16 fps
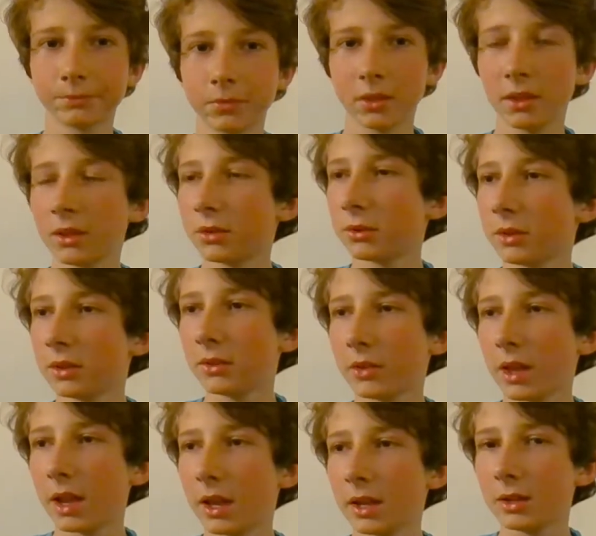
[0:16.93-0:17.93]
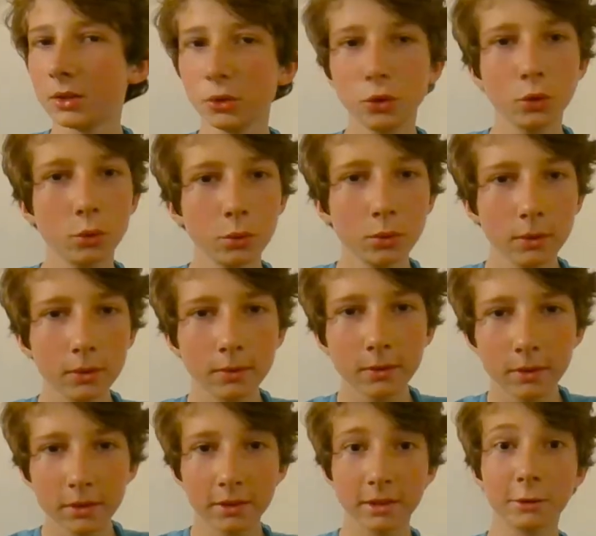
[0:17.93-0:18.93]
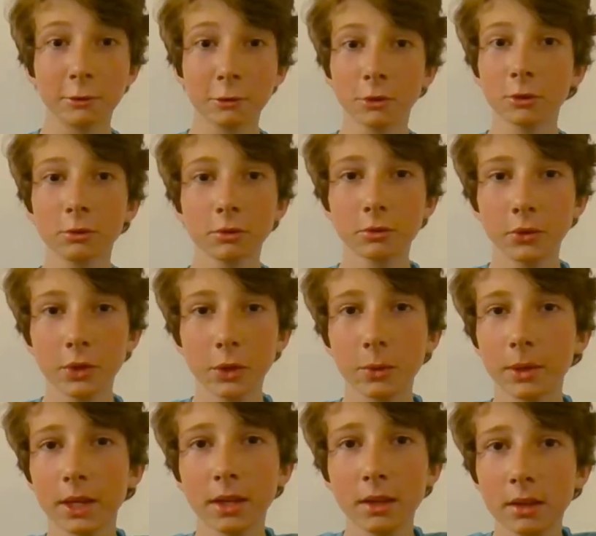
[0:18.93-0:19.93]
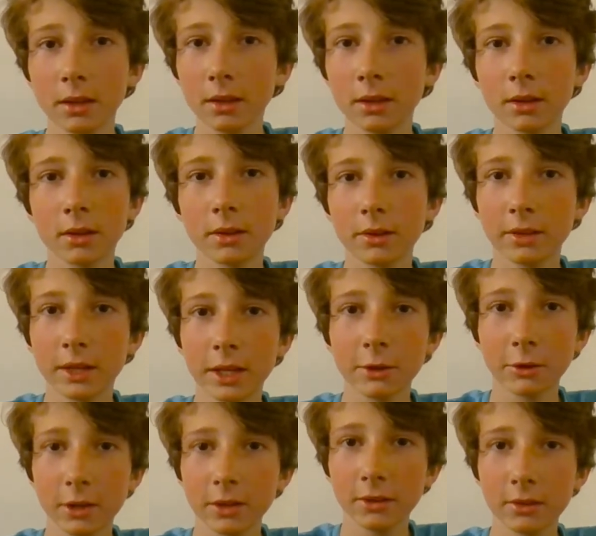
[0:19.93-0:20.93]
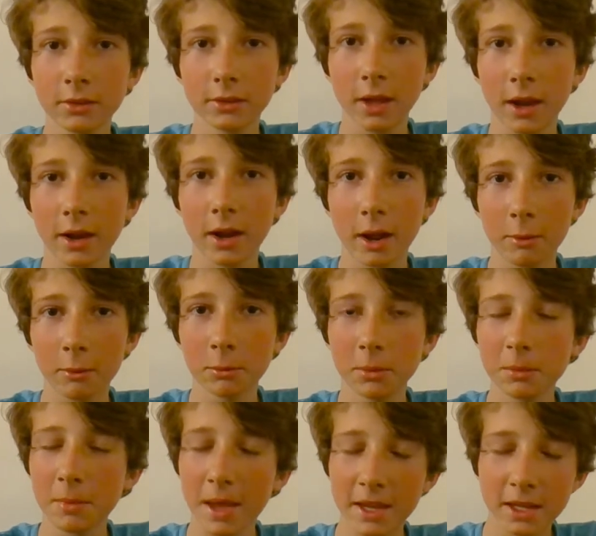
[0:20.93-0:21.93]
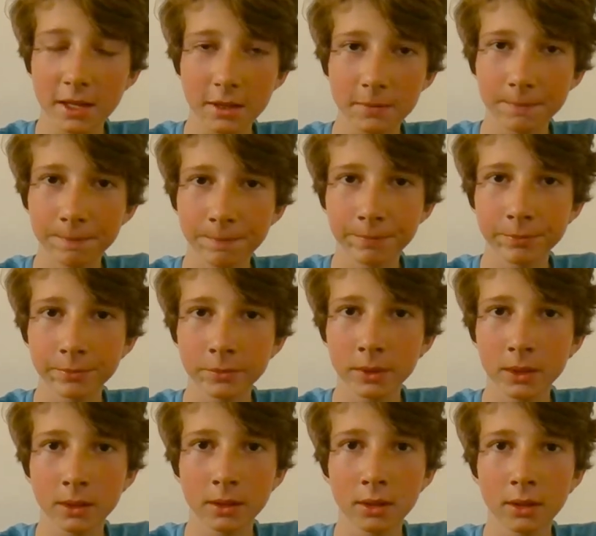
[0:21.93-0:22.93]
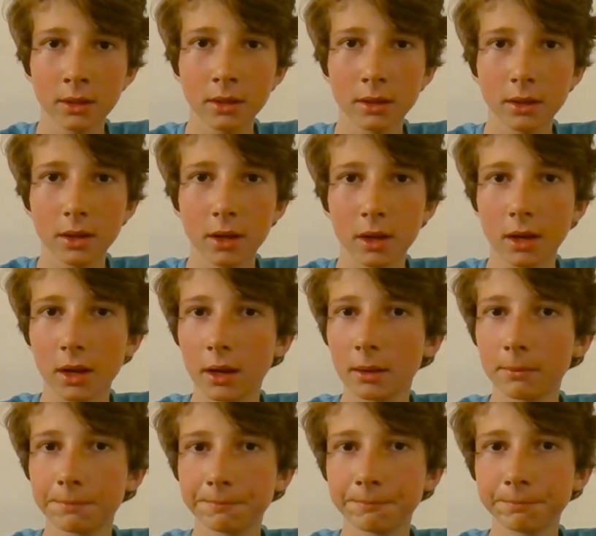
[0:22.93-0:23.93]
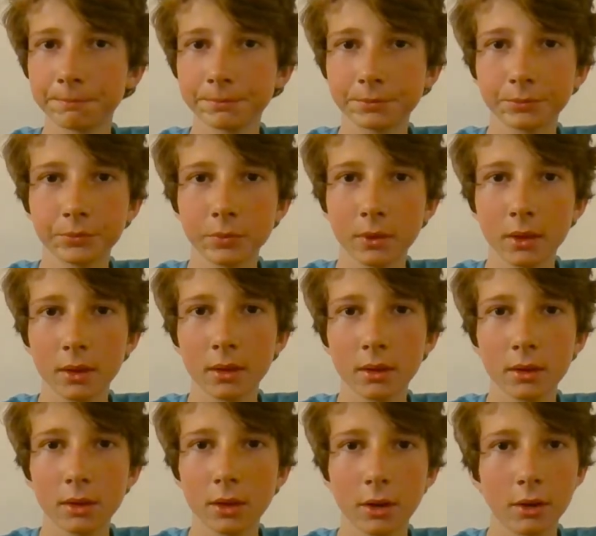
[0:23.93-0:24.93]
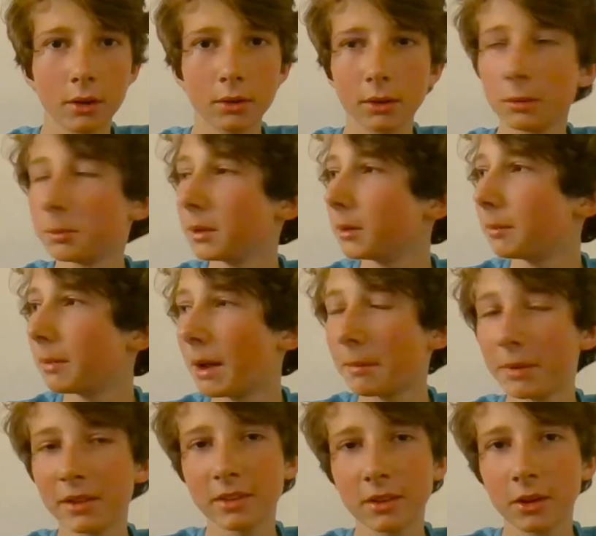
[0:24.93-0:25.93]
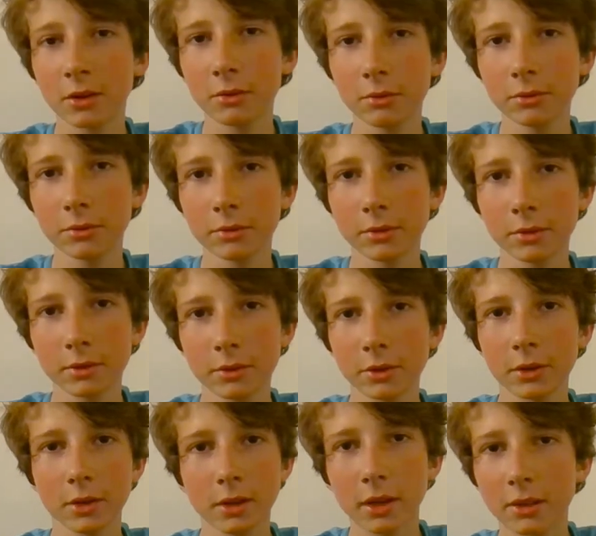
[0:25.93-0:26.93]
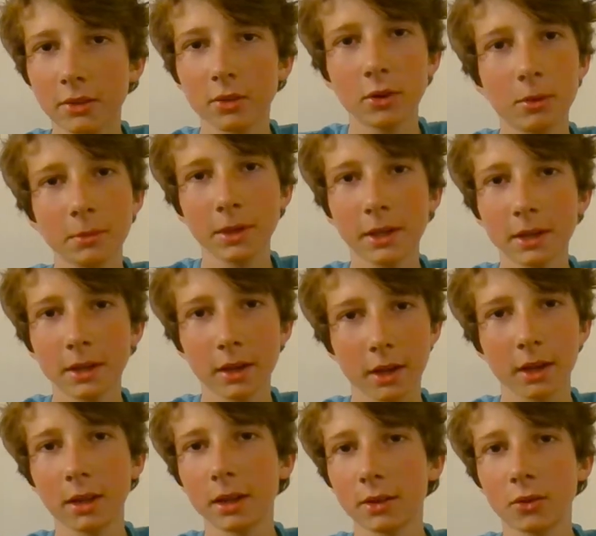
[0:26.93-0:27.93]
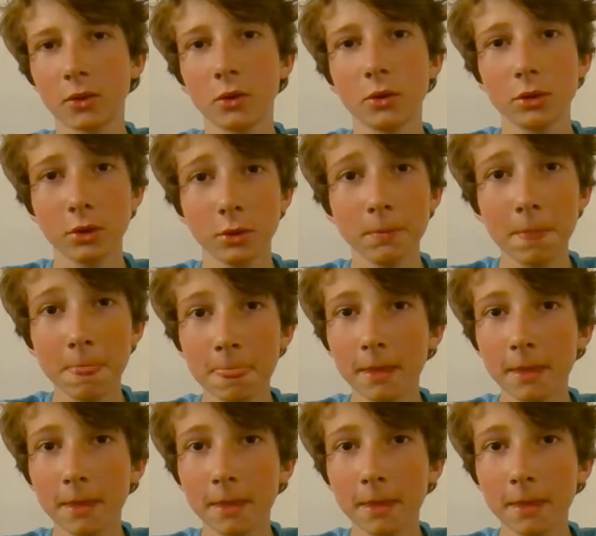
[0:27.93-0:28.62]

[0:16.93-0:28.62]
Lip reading: This is a new cereal reviewing series that I will be making. A little bit about myself so you can get to know me and I can get to know you.